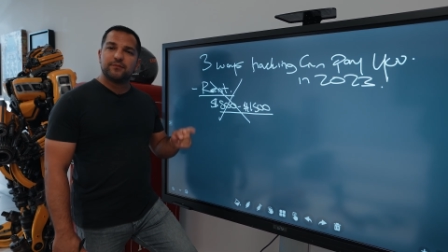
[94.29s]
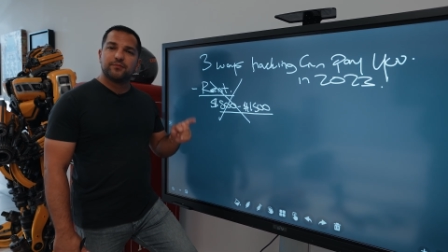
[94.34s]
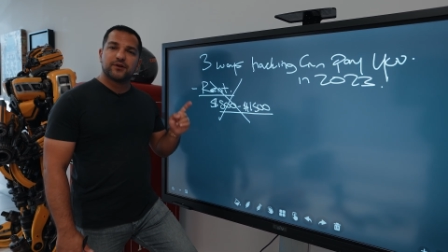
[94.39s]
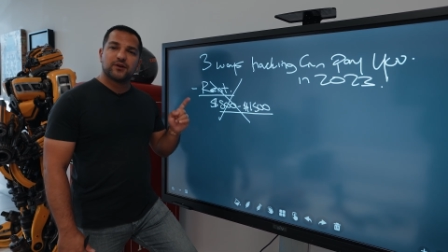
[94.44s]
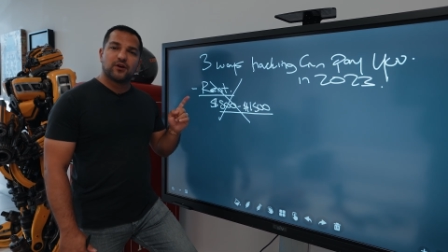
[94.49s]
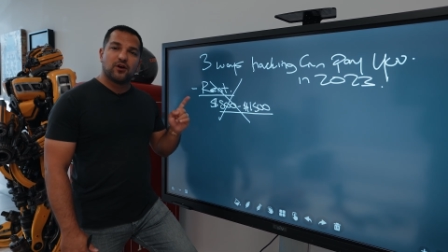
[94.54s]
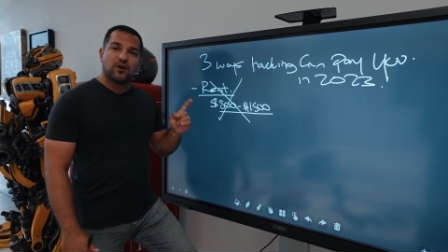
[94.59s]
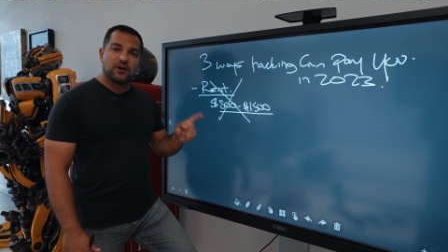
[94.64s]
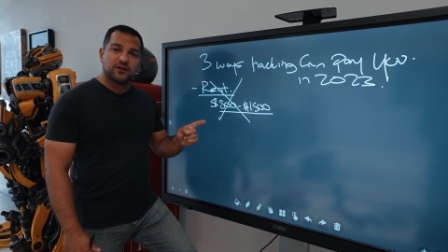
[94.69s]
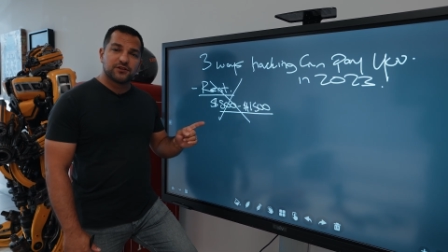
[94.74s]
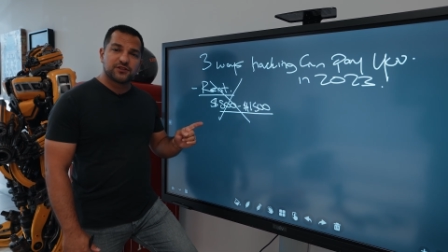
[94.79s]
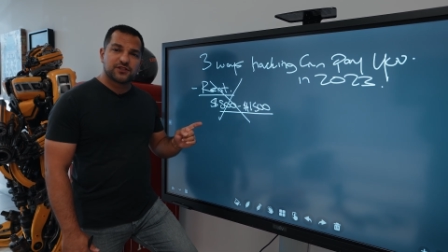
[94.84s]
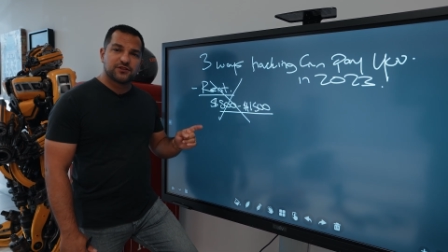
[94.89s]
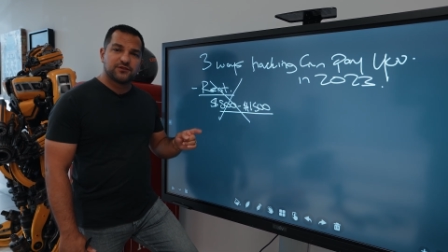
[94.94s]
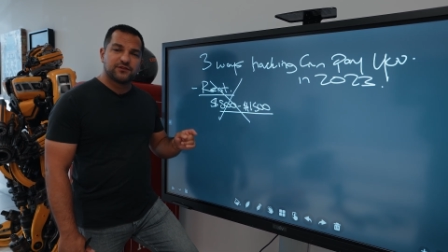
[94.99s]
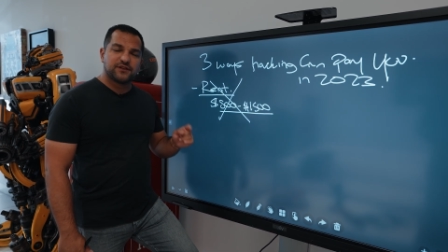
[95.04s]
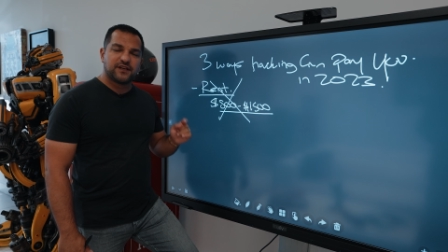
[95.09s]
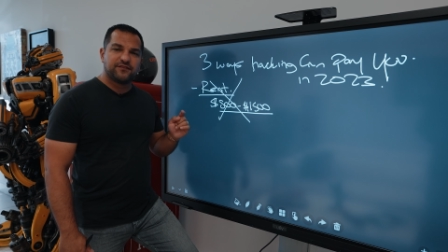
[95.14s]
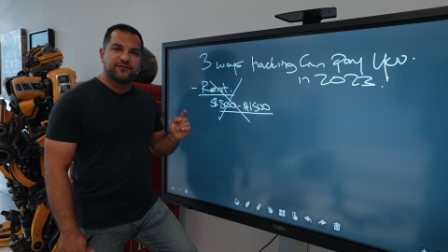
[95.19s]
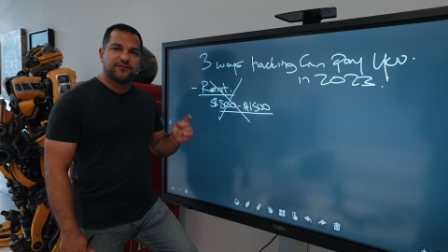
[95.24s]
but
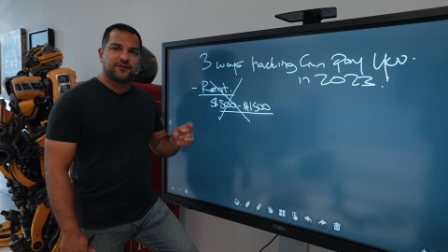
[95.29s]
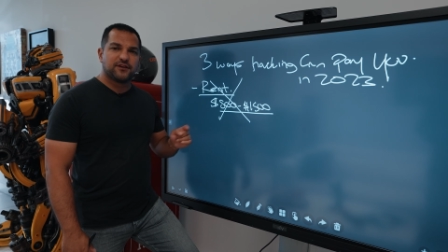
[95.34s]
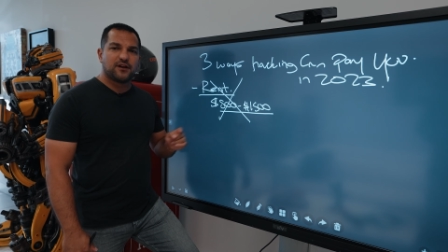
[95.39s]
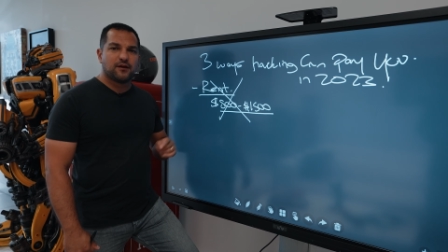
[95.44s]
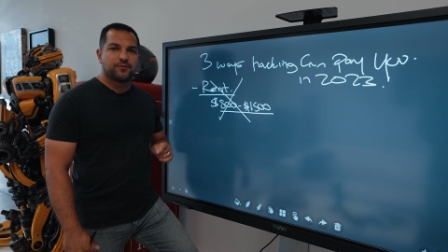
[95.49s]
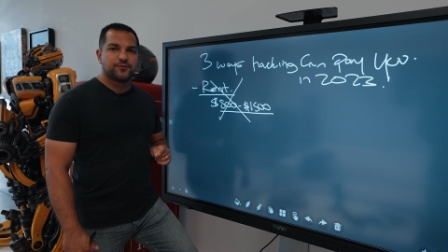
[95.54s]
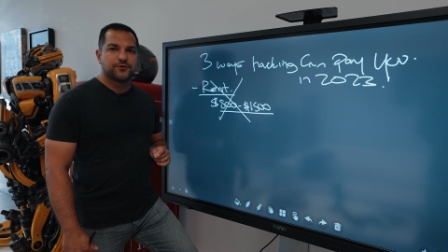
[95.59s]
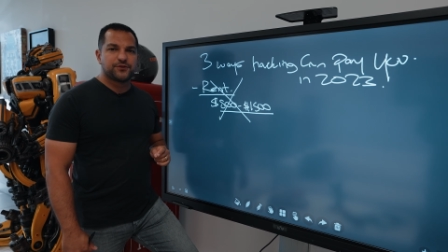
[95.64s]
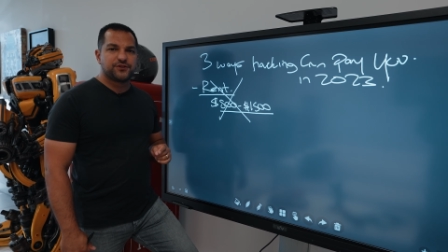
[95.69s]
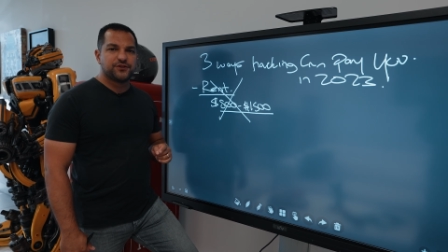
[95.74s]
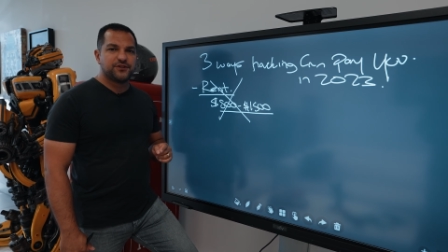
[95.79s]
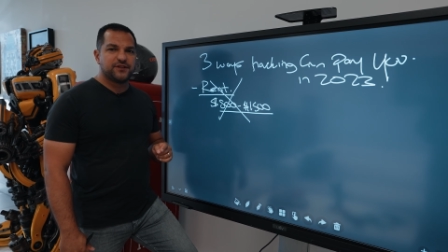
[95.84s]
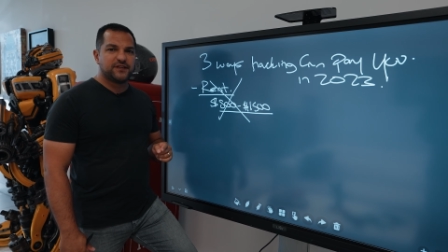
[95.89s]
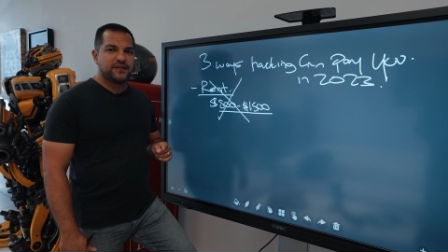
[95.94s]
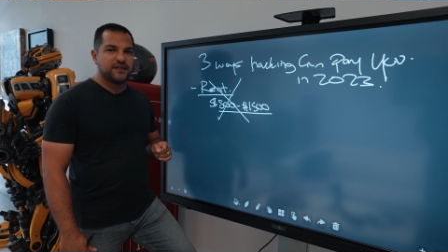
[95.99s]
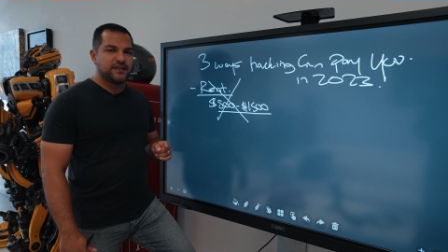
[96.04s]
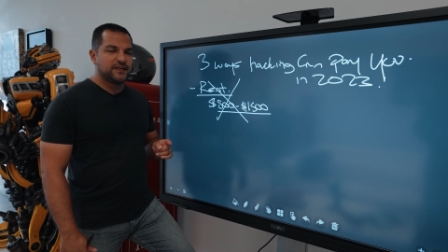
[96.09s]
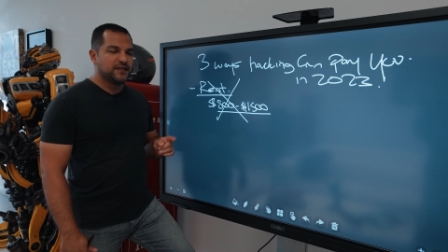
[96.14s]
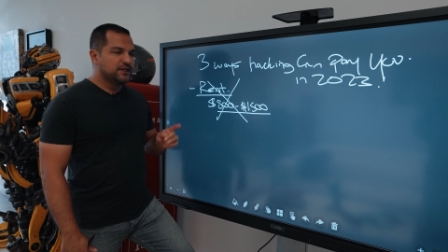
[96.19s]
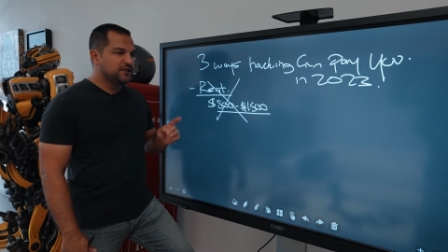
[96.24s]
also give you an
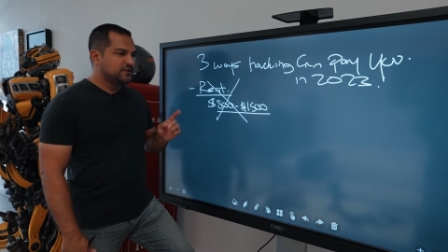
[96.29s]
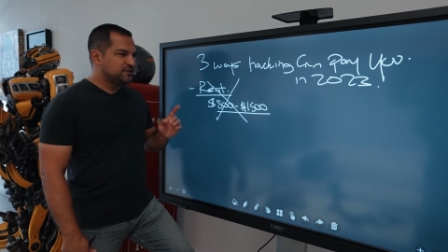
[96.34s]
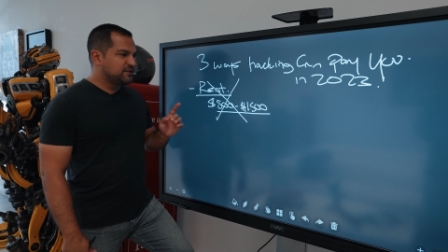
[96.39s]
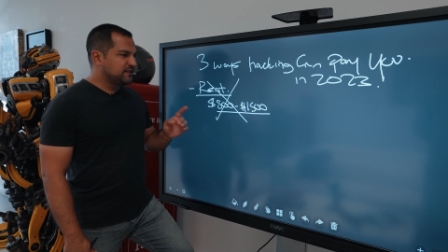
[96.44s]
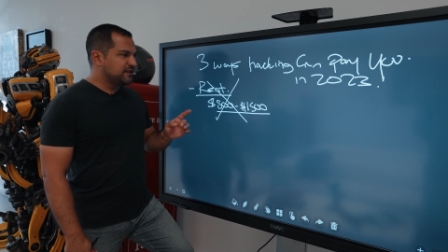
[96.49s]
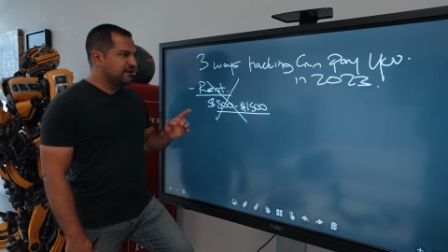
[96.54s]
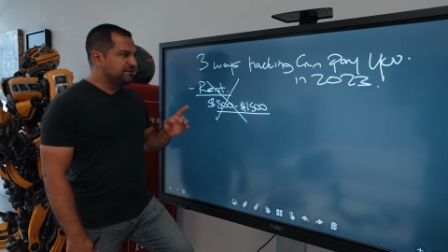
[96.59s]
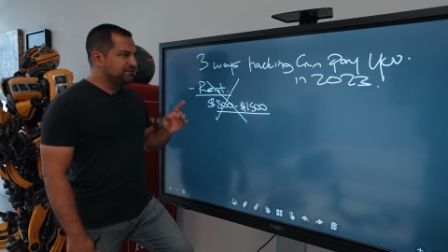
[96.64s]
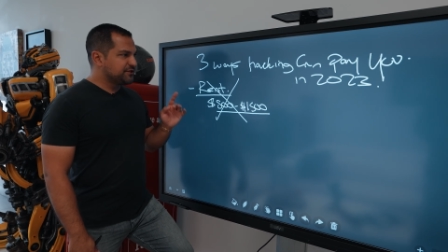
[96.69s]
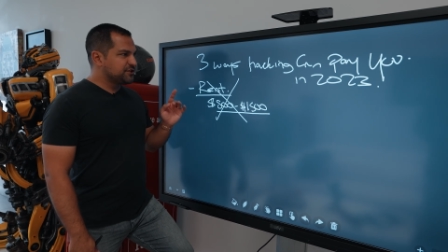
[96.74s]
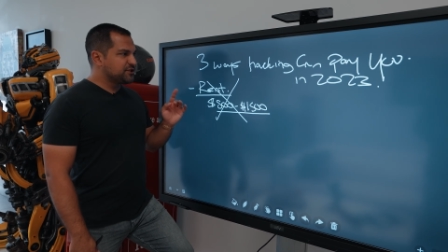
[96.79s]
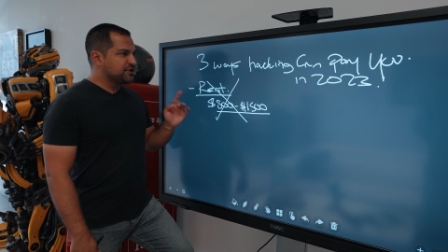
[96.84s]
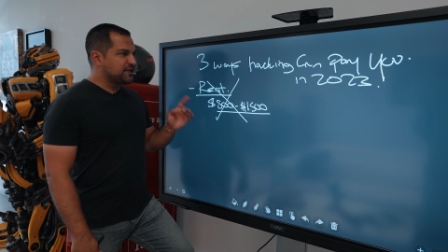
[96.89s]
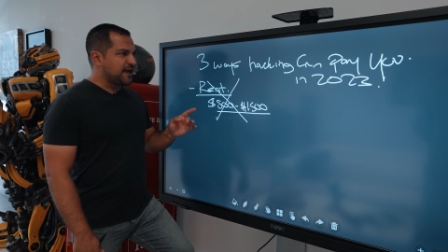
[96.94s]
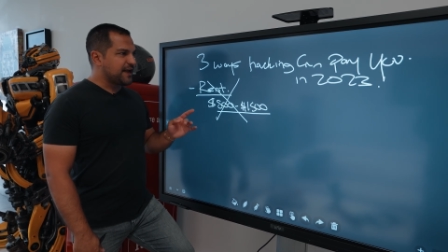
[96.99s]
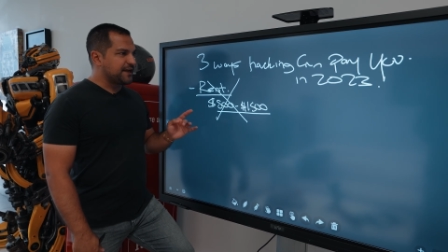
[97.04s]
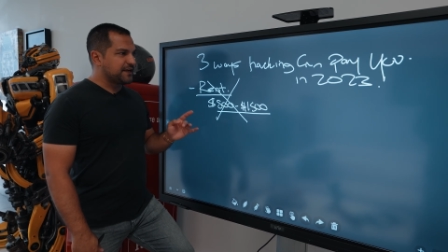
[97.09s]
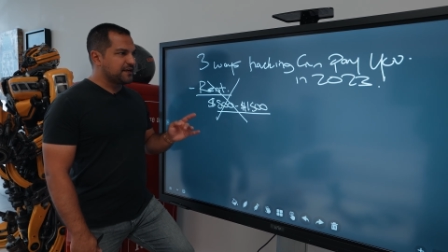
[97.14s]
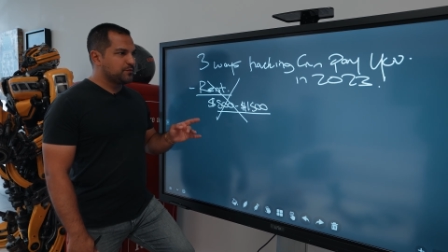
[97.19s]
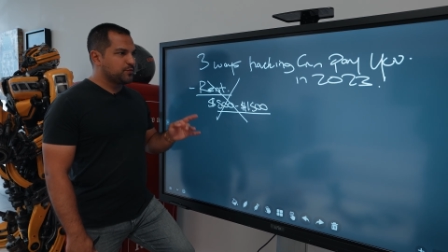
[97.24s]
opportunity to leverage the
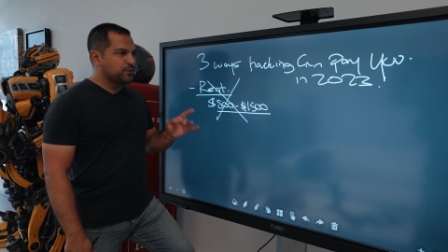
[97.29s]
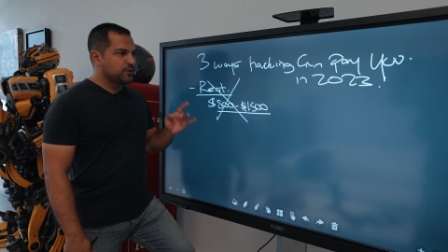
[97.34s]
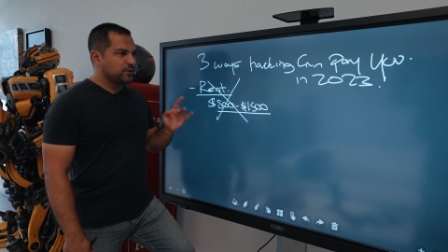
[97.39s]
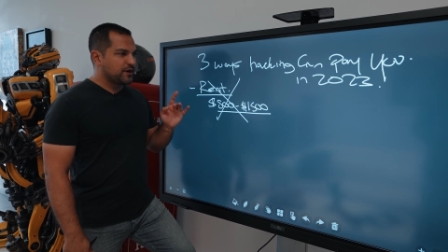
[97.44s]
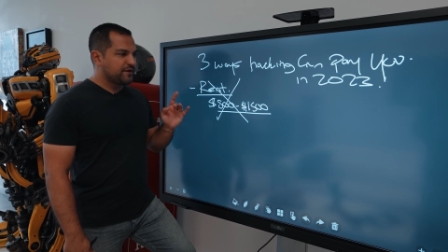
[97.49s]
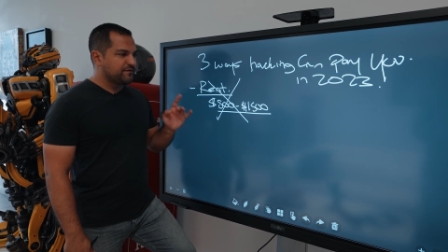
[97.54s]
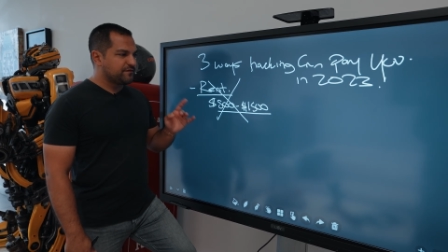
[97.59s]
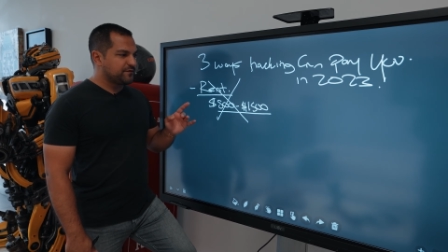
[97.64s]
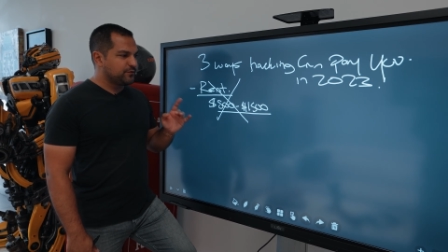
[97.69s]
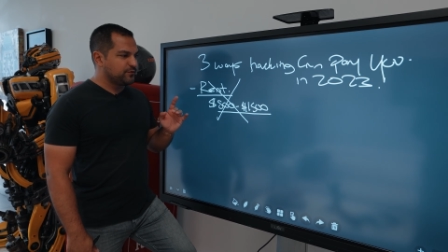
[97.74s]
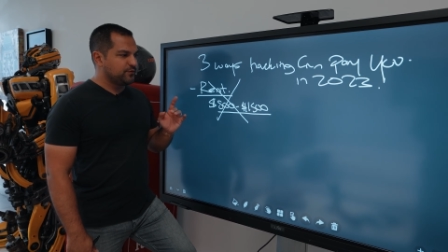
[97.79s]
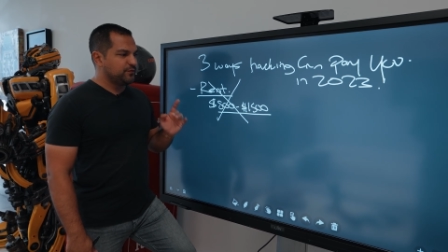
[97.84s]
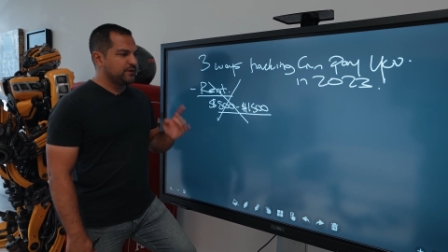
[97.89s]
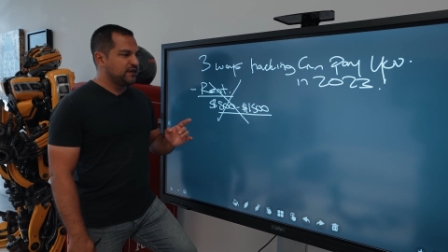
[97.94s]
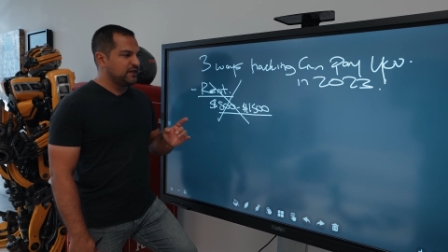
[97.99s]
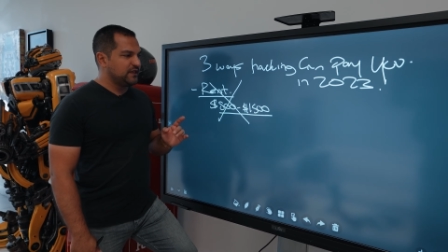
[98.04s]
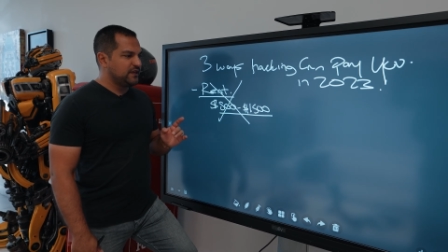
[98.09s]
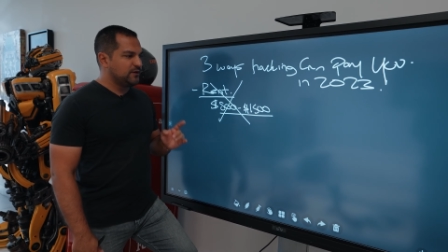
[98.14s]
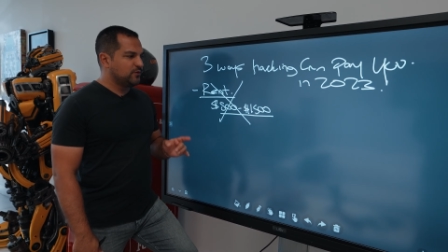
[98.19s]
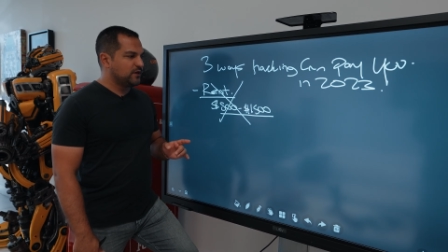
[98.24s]
hacking program for
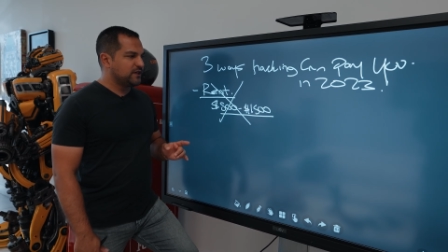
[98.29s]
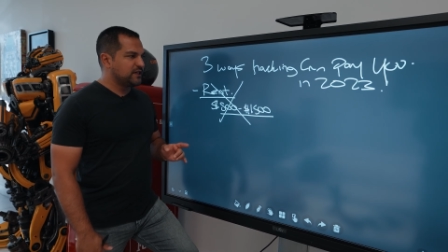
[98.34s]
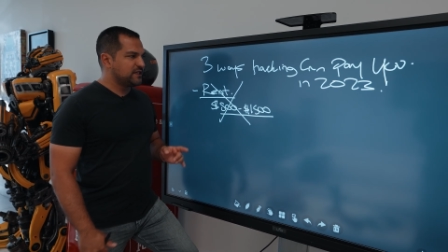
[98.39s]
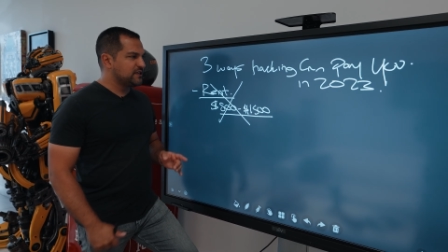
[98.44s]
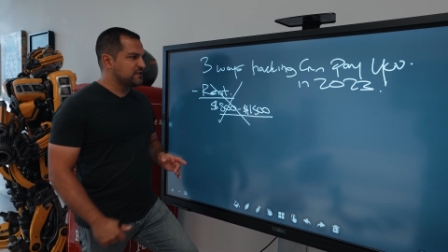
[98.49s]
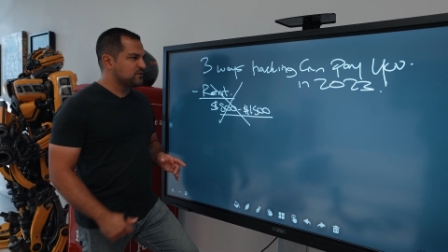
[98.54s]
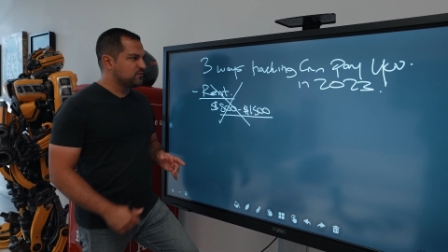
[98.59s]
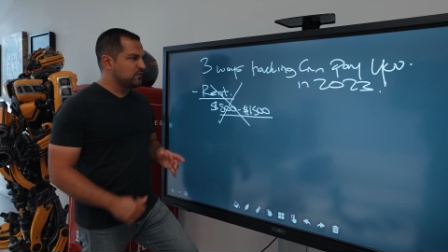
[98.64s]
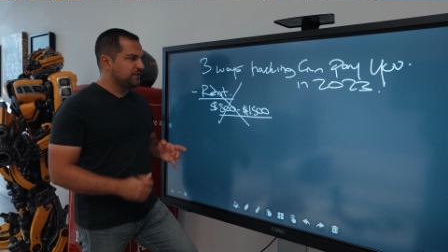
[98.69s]
really what it is.